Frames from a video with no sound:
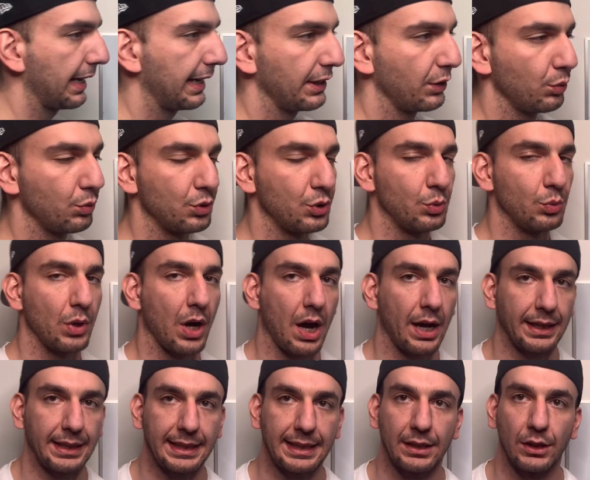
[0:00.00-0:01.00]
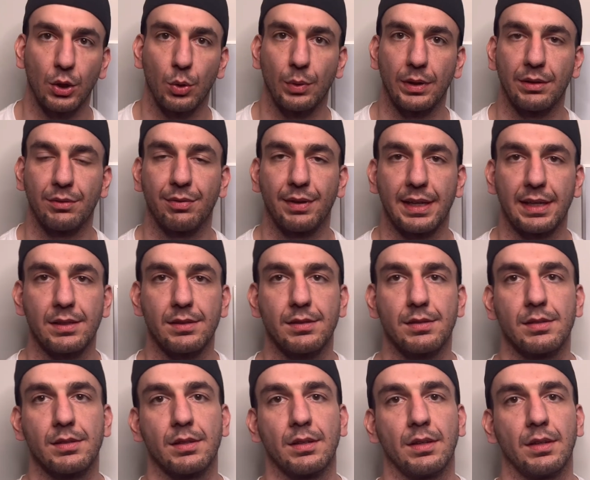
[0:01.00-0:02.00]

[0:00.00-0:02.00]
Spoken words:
And you do not need a loading phase.